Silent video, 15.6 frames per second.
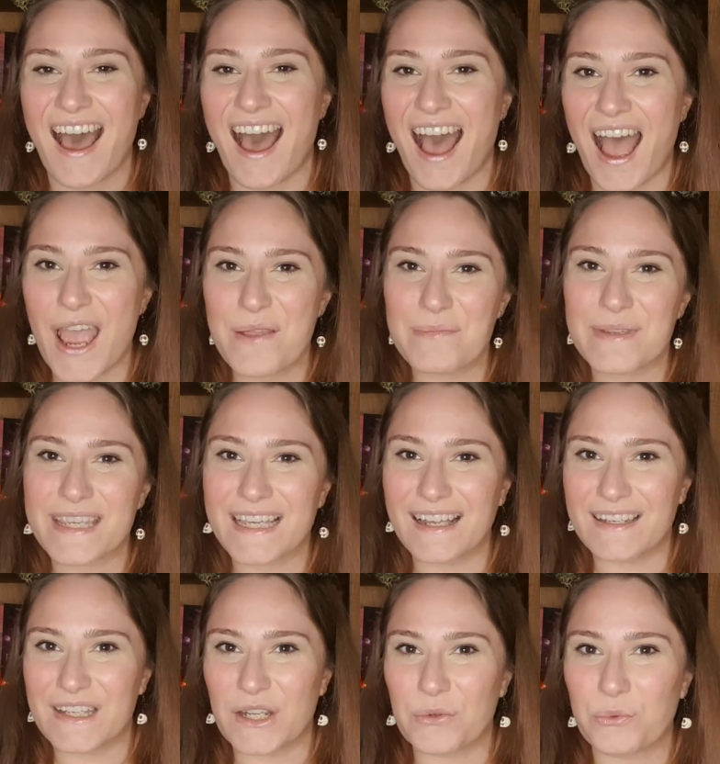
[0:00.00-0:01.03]
I'm
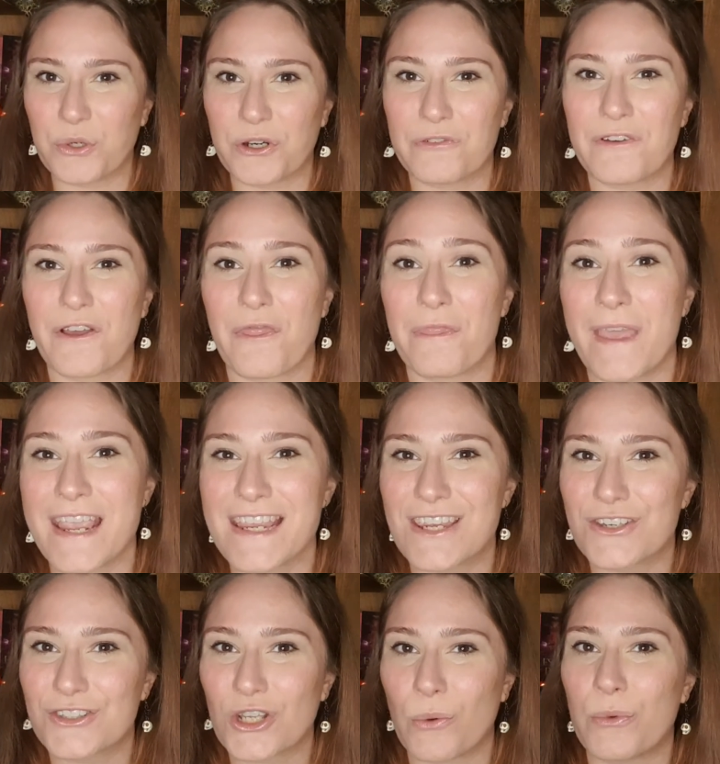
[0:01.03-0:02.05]
Killian Wolf. Thank
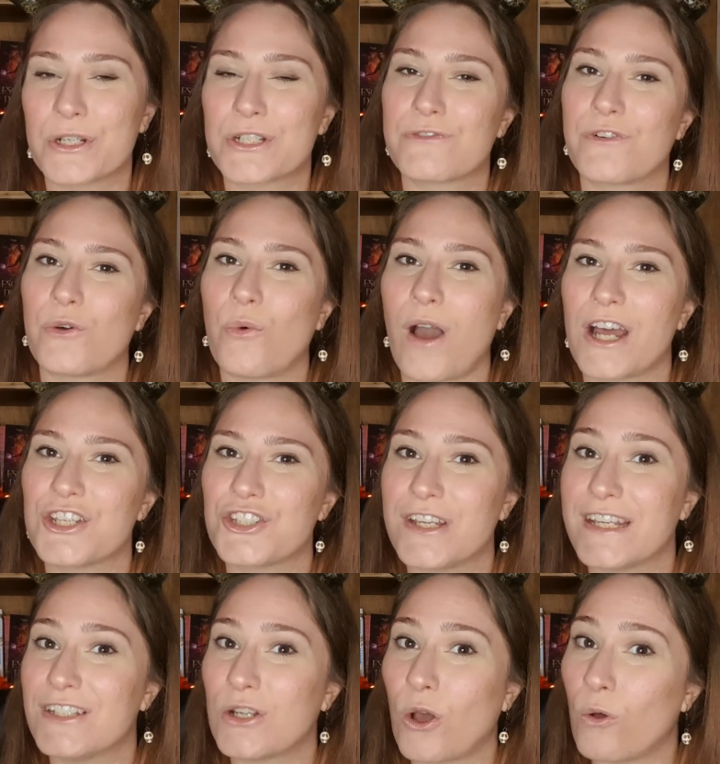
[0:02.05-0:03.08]
you so much for
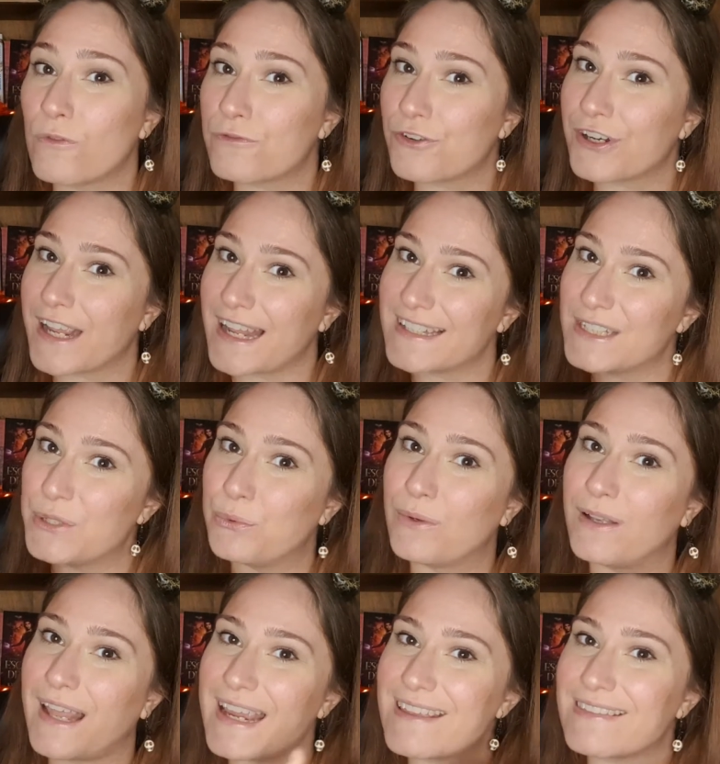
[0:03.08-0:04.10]
watching. Don't forget to
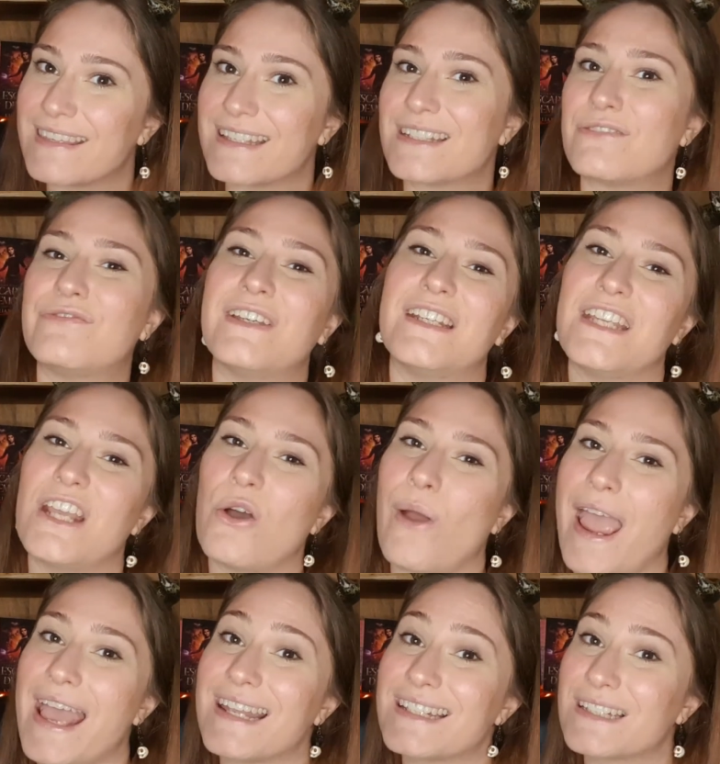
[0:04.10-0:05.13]
like this video
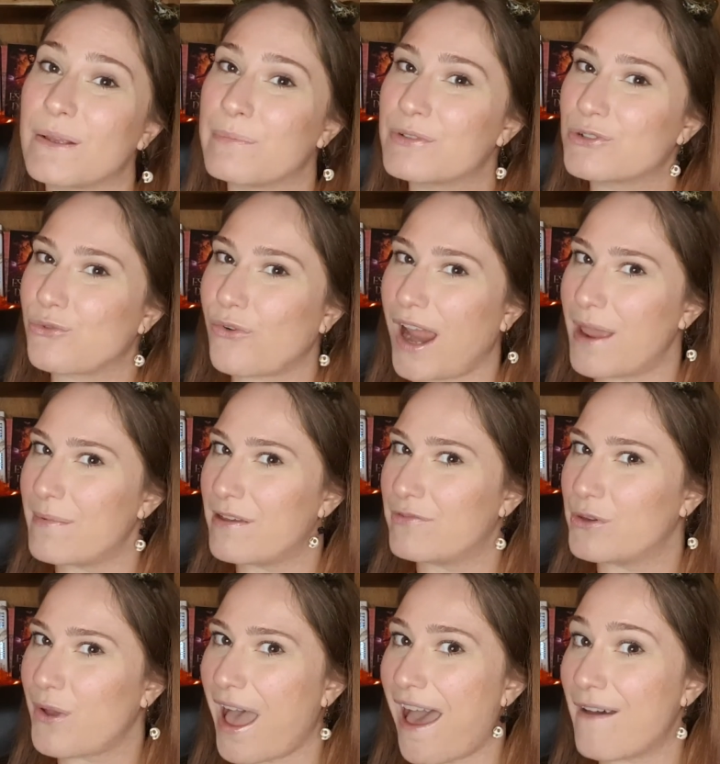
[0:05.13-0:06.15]
and subscribe if
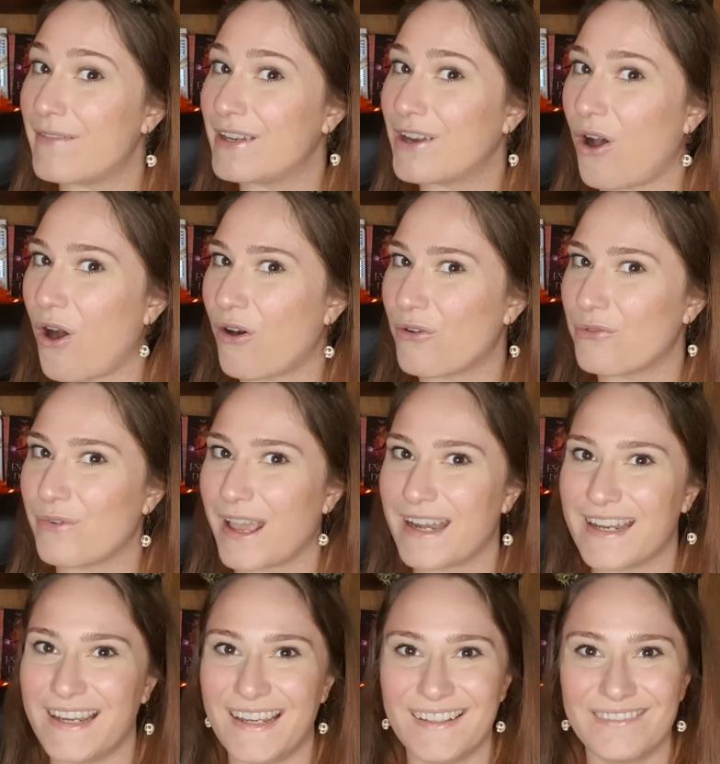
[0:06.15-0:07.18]
you haven't
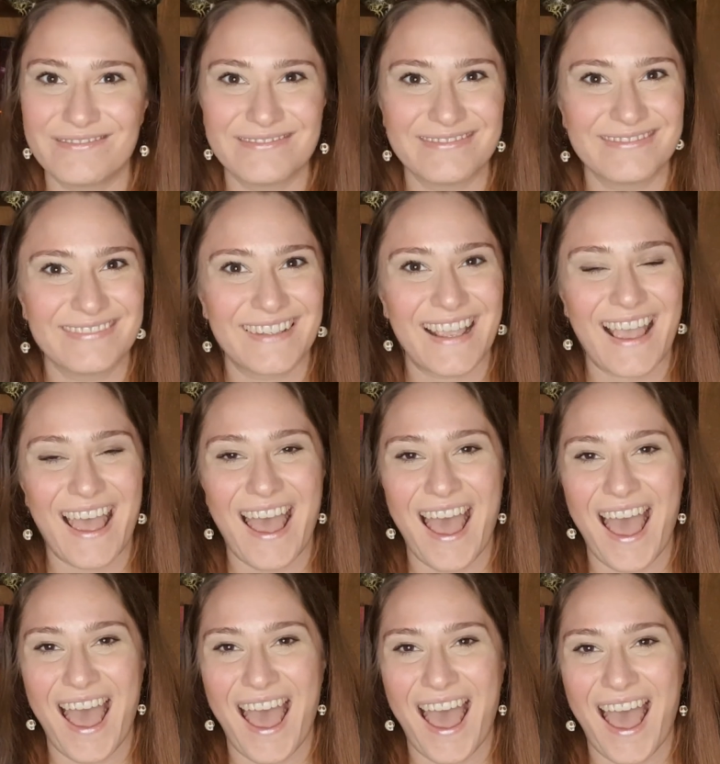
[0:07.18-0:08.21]
already.
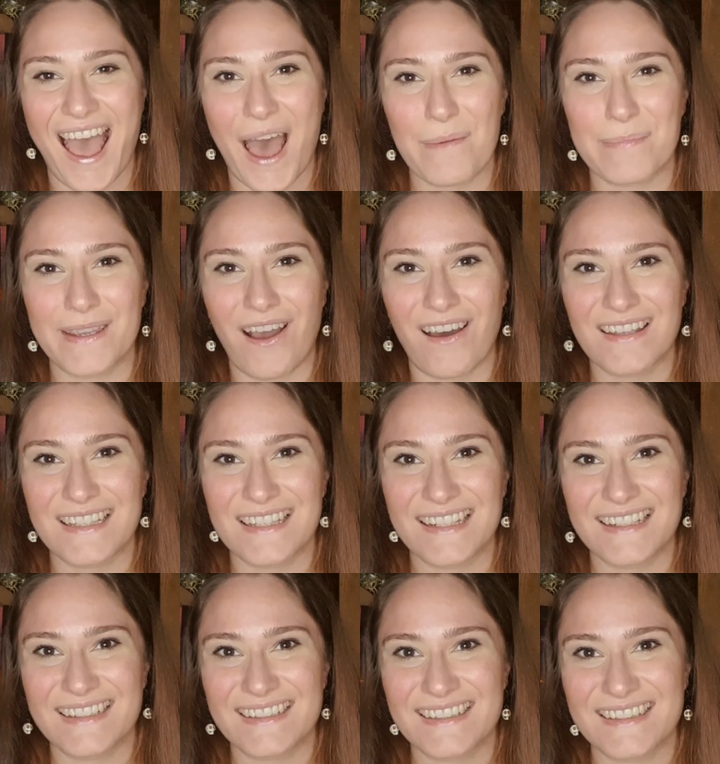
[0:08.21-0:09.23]
Happy
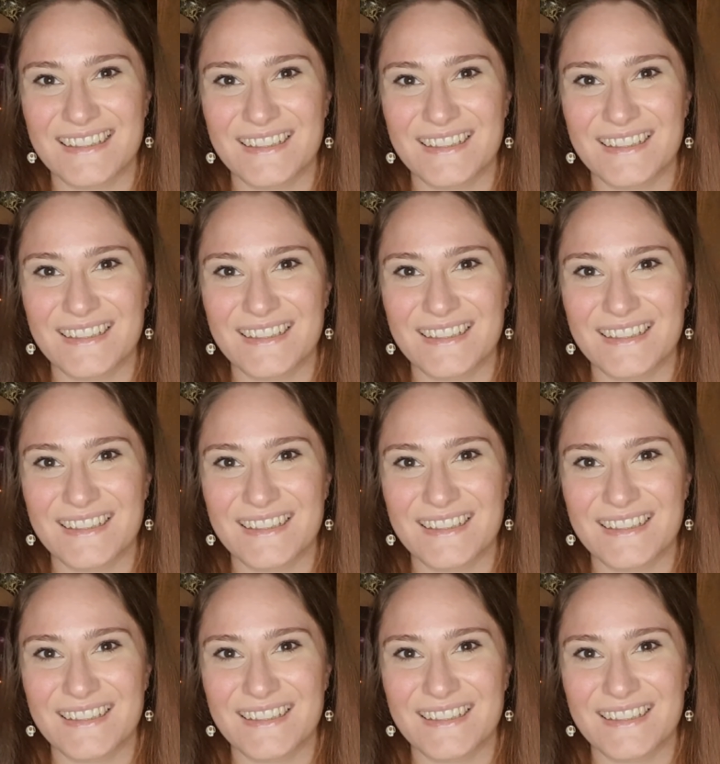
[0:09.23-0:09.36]
hauntings.